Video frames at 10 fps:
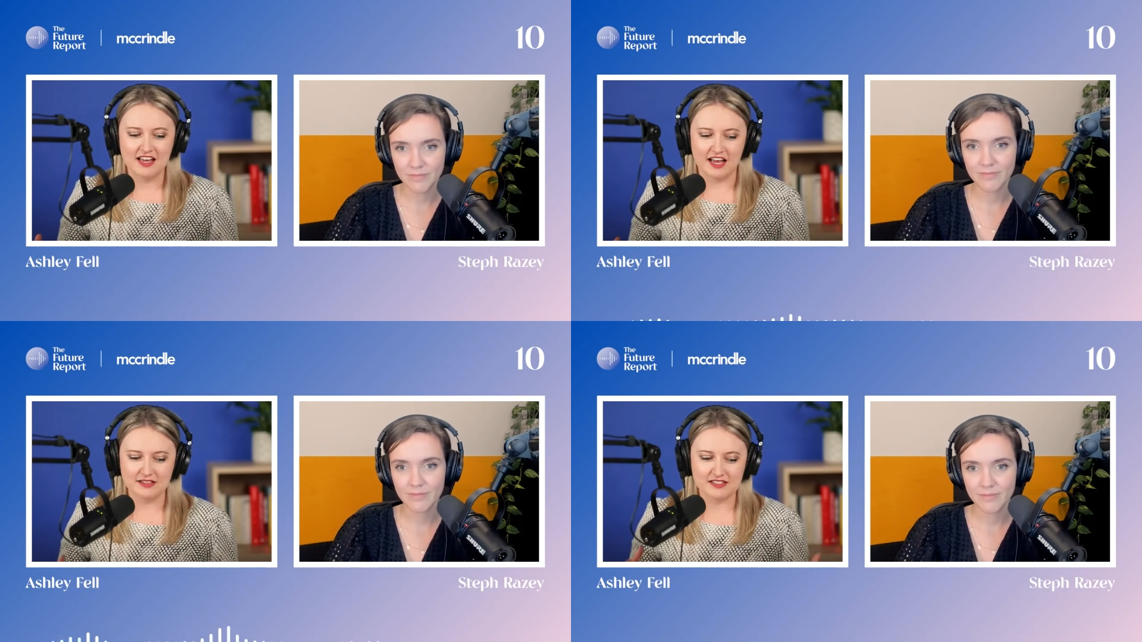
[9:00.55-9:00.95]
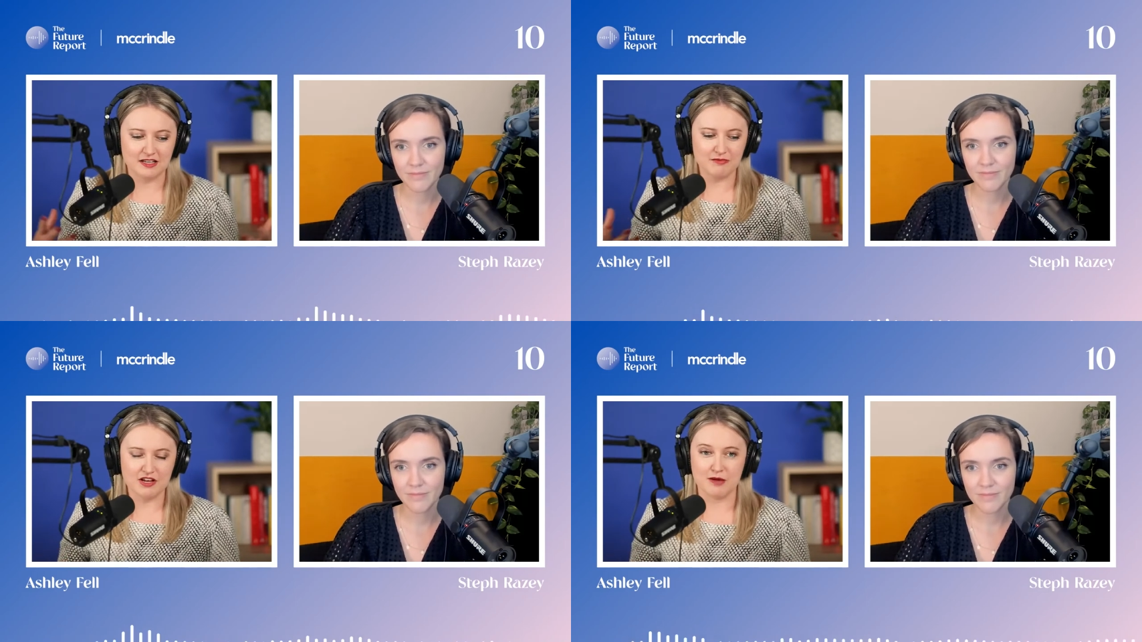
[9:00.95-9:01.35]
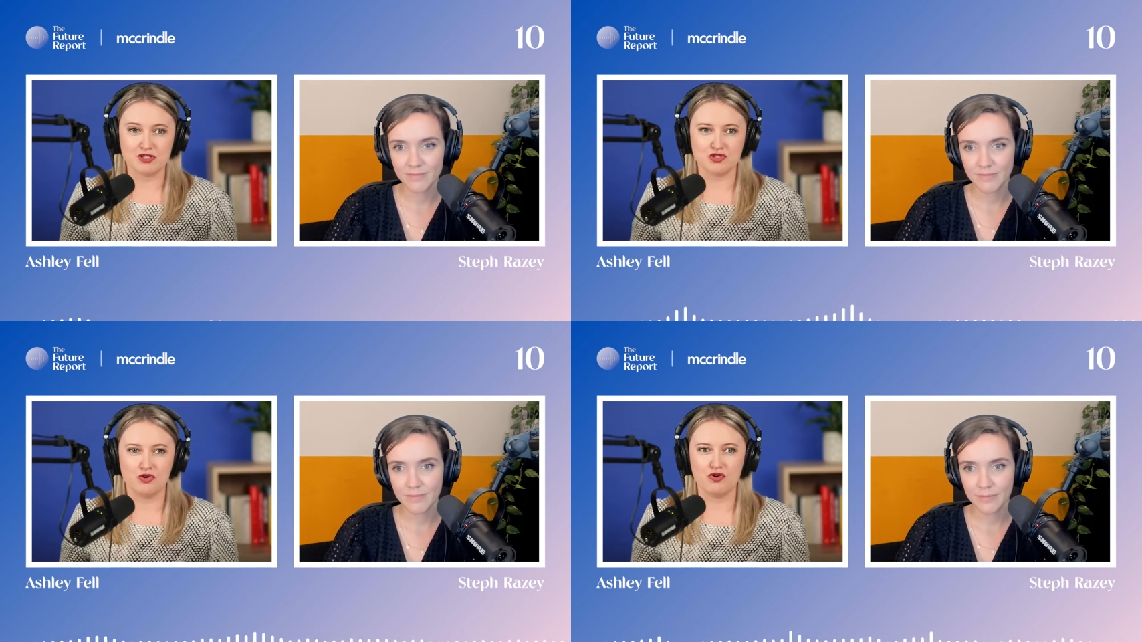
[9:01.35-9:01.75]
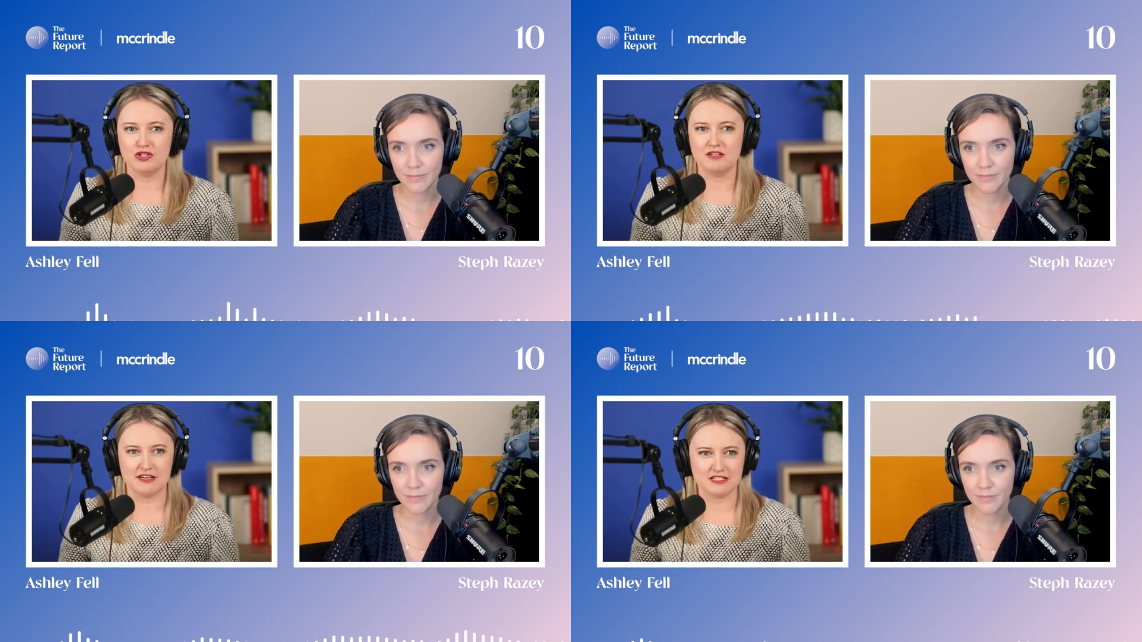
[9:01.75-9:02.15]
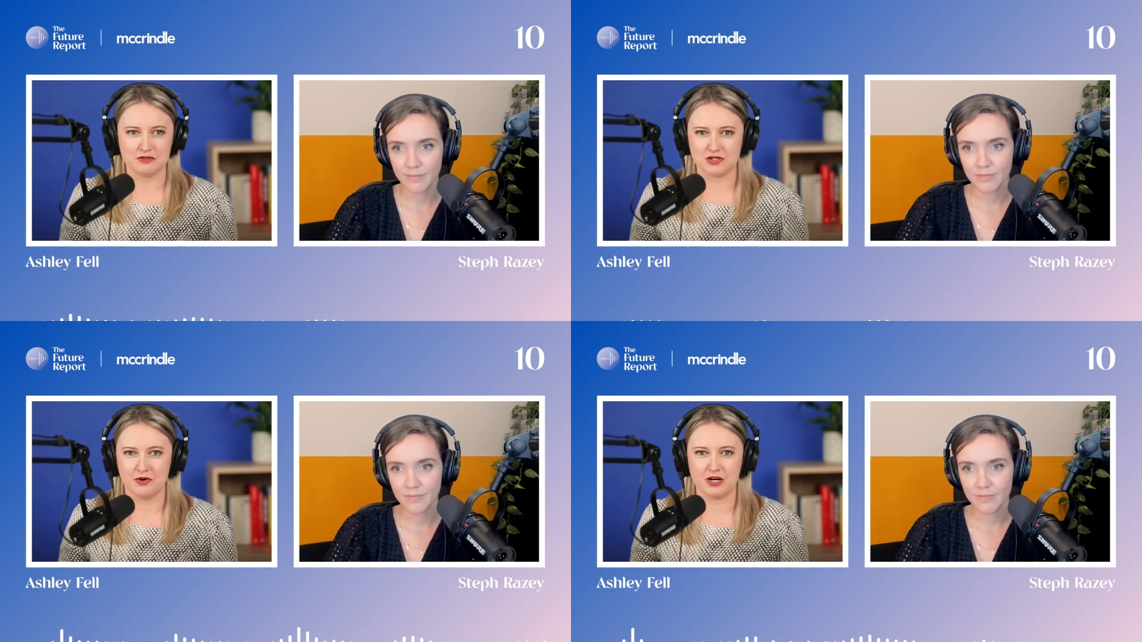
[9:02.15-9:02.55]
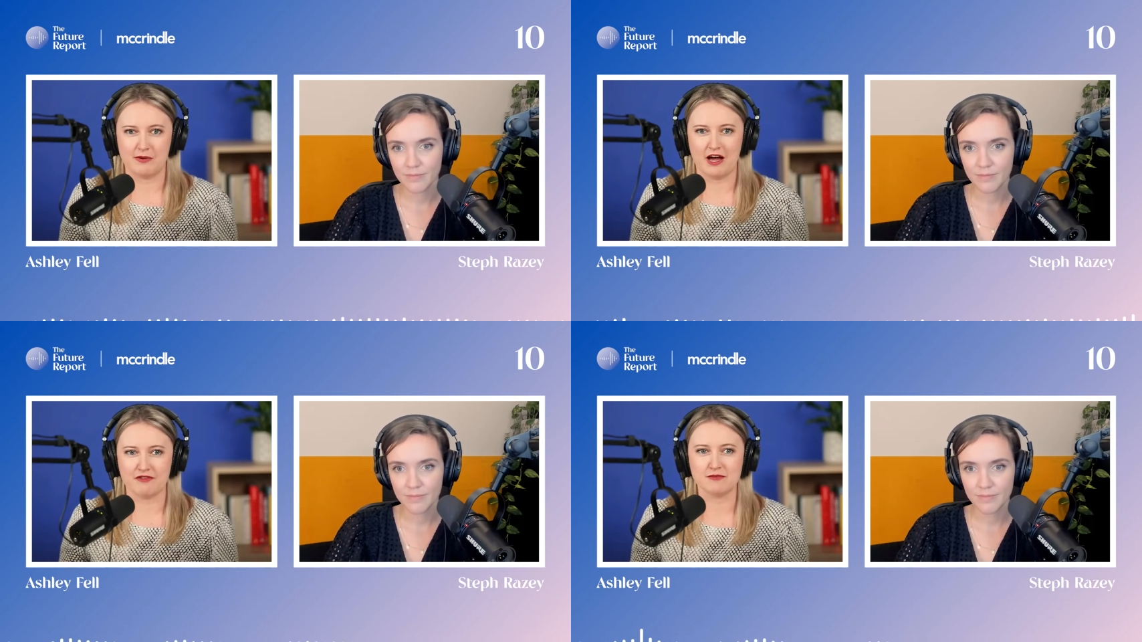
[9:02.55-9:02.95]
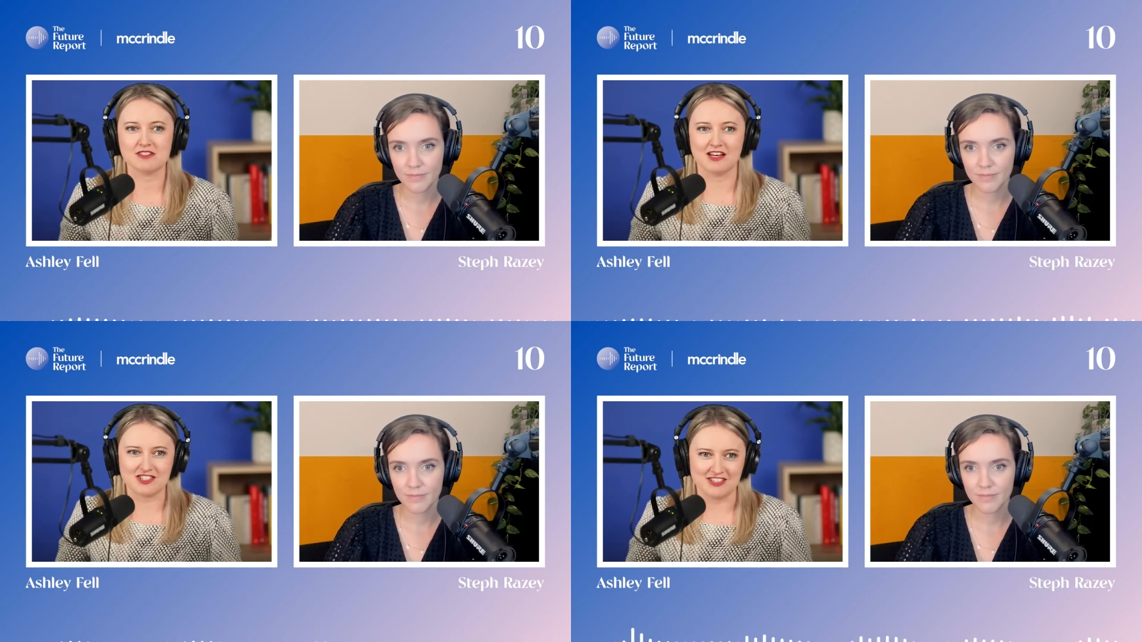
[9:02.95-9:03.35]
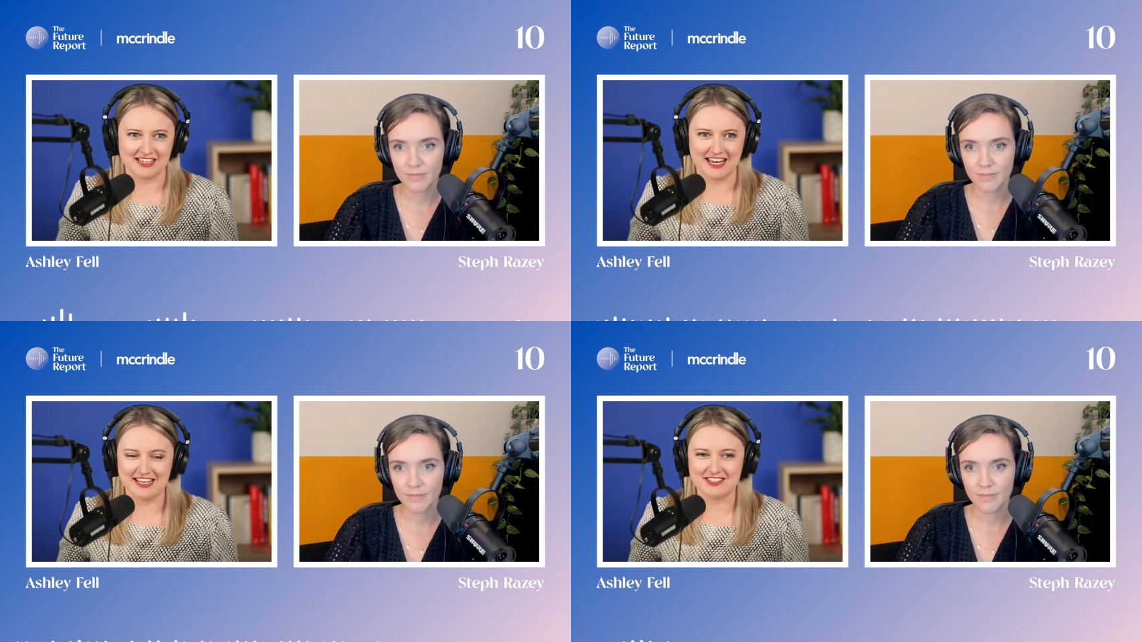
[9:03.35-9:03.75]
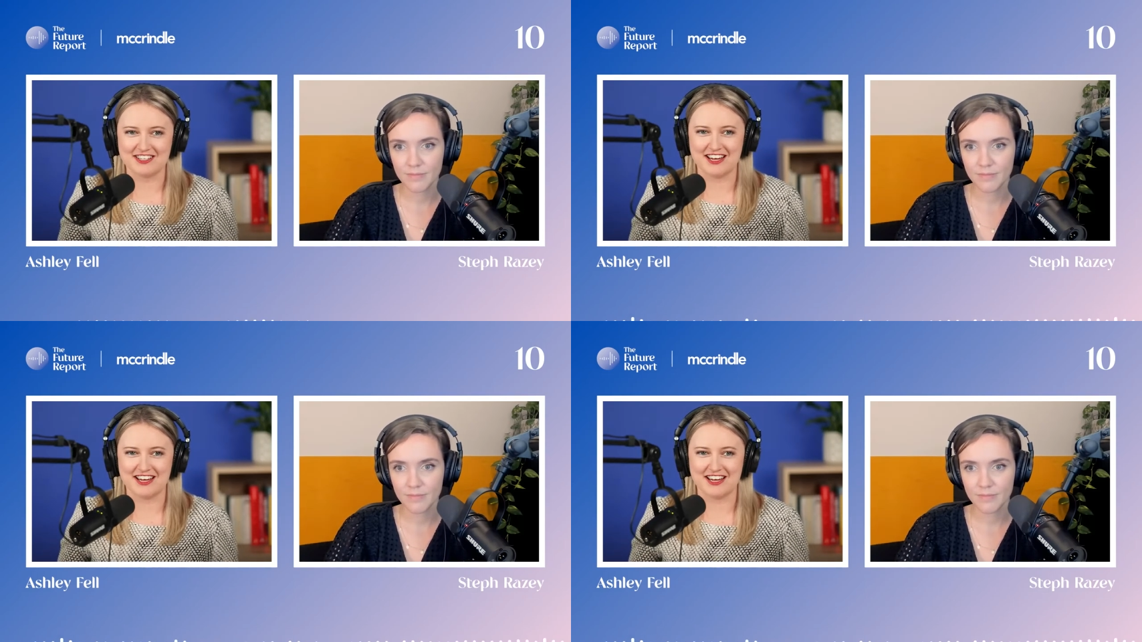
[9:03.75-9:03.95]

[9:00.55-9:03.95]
Speaker 1: it's something I'm sure all of us were taught about from such young age